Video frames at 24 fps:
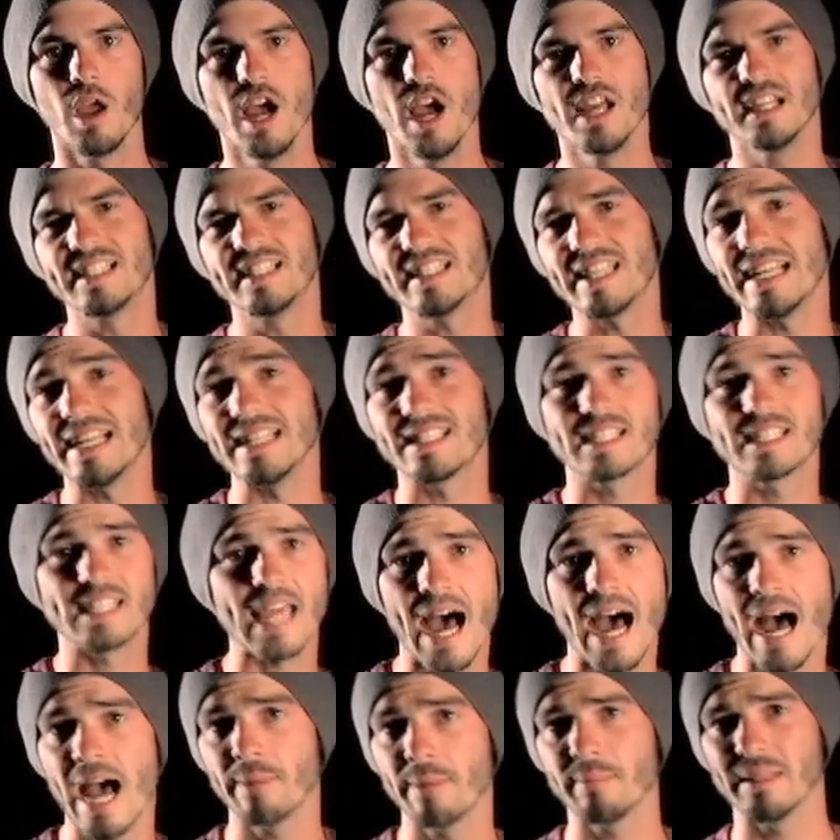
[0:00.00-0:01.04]
You see, it's
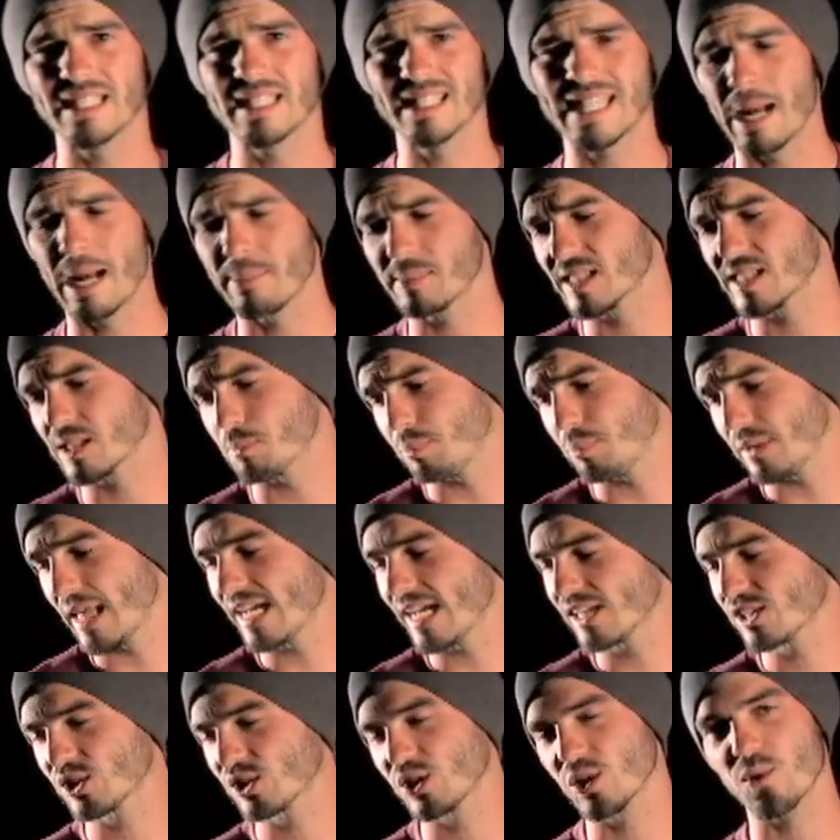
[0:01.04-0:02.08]
time to stop
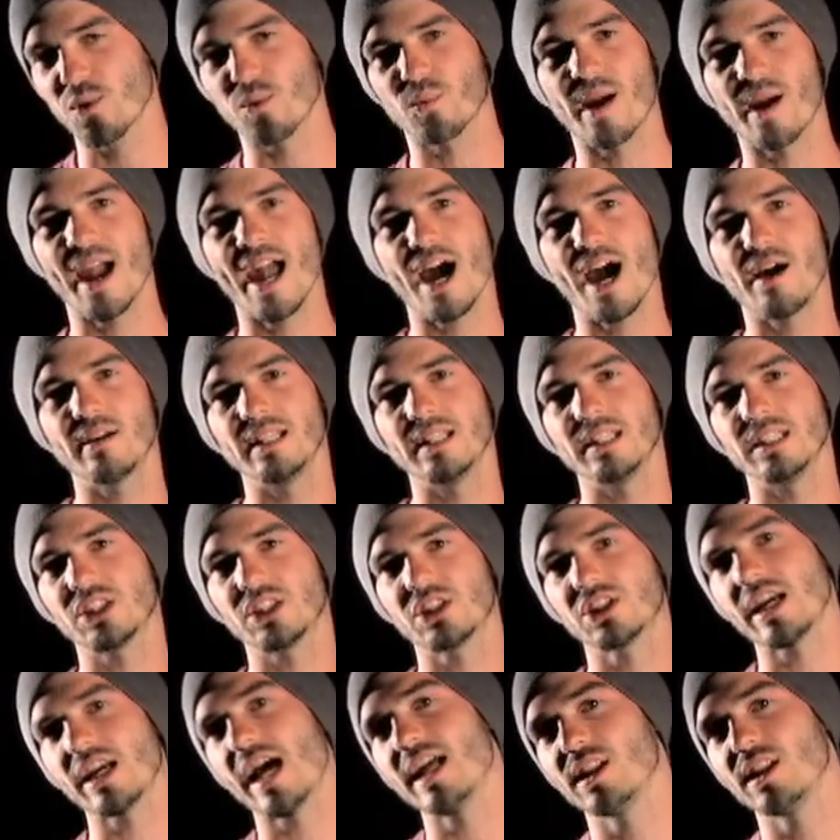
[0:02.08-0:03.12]
splashing around in the
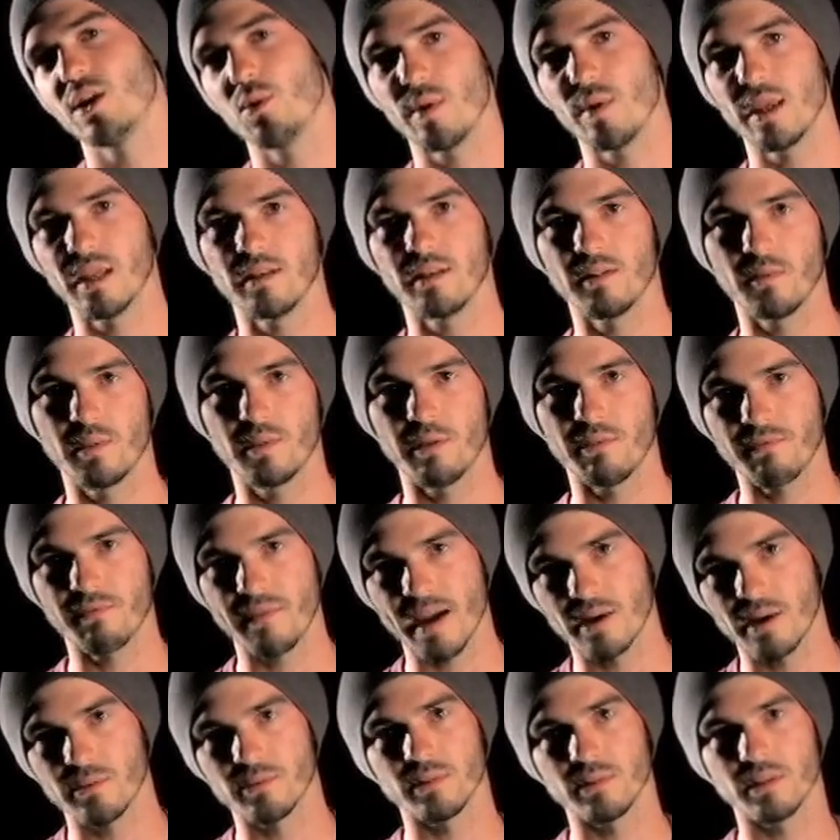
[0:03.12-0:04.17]
shallow end of the
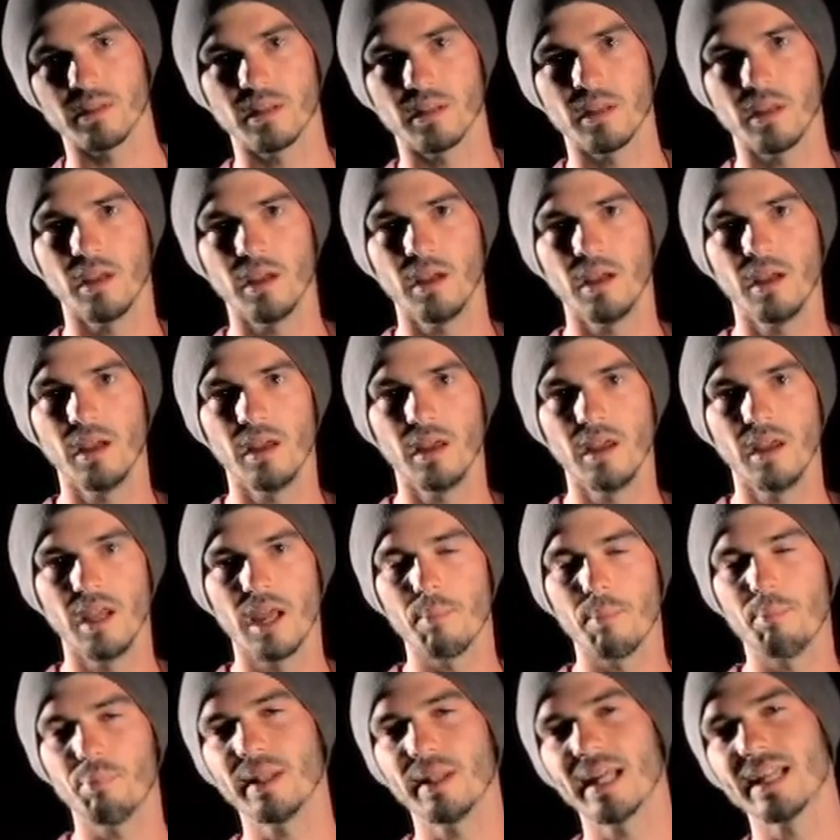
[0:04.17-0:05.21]
fountain
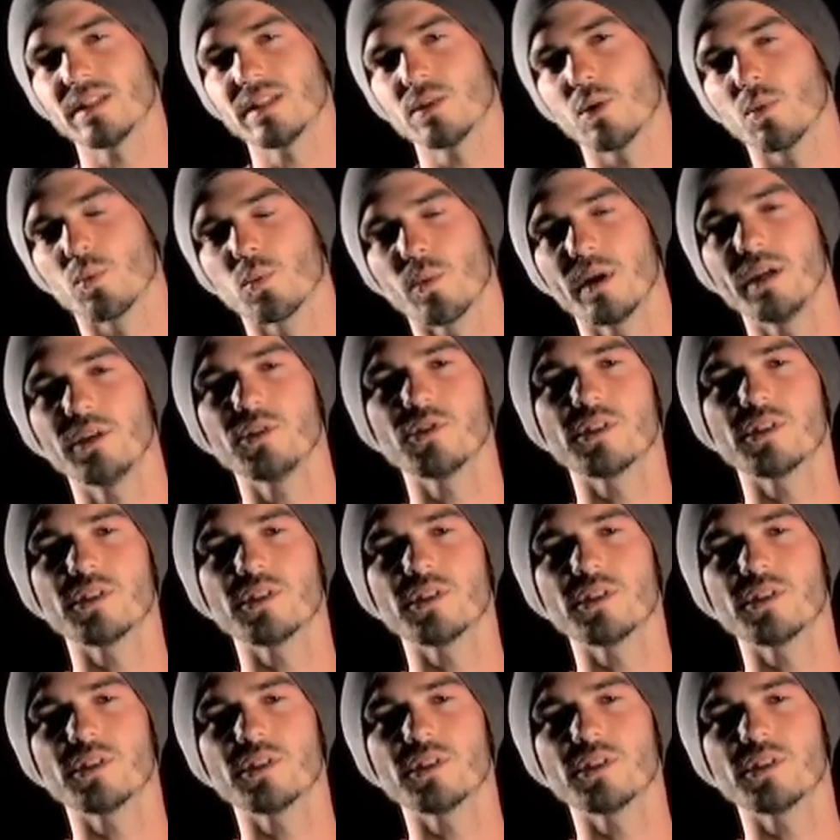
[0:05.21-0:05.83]
and plant a real